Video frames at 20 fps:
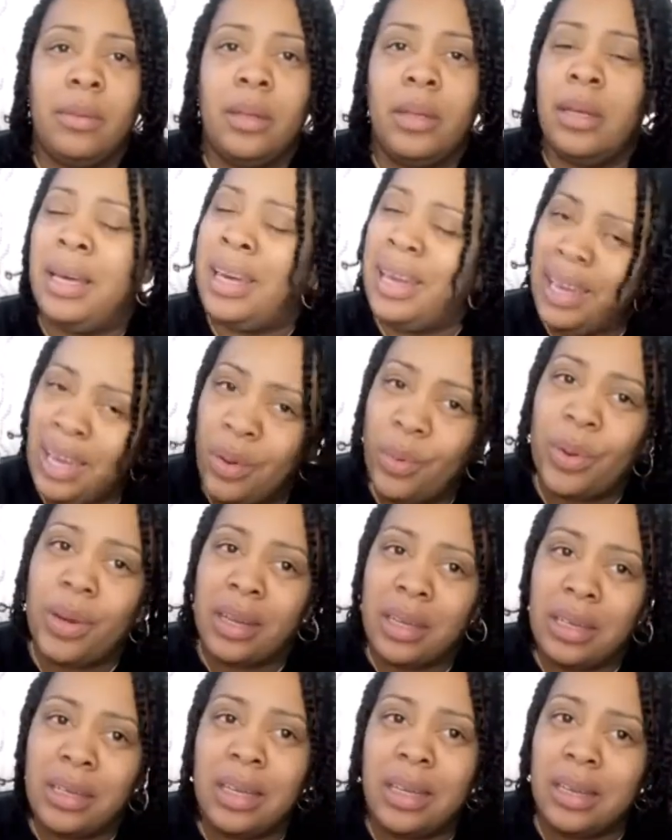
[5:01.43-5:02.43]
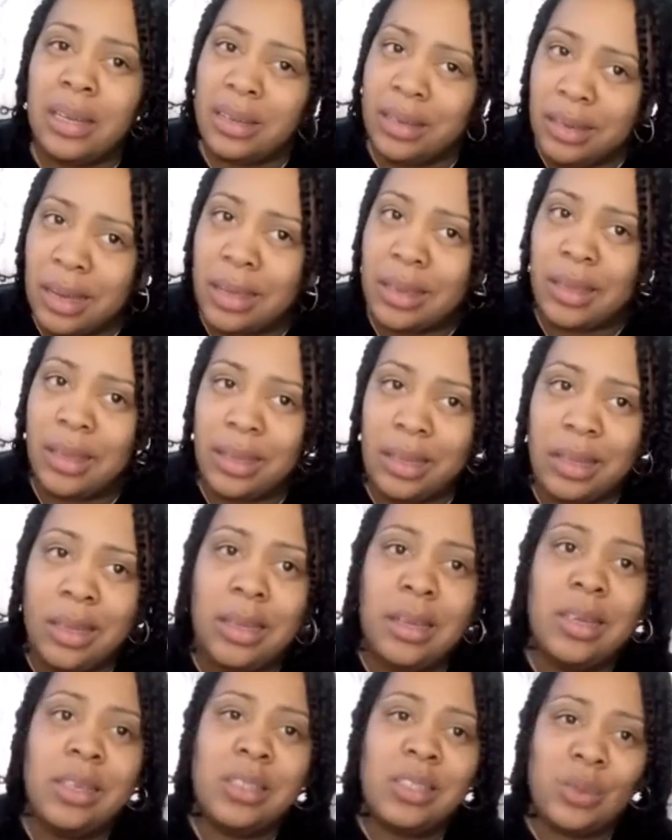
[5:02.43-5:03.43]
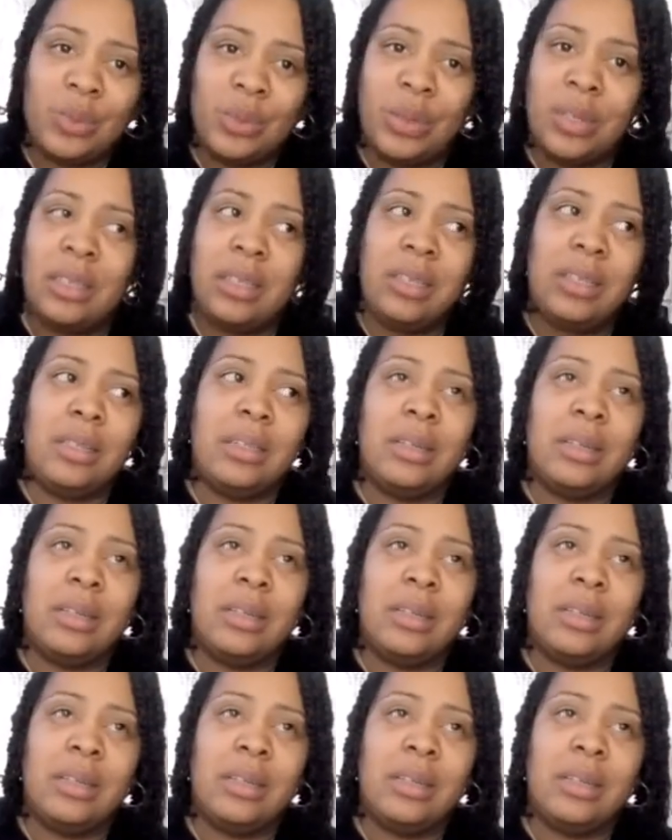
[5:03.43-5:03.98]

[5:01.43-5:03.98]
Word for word: he really did nothing to really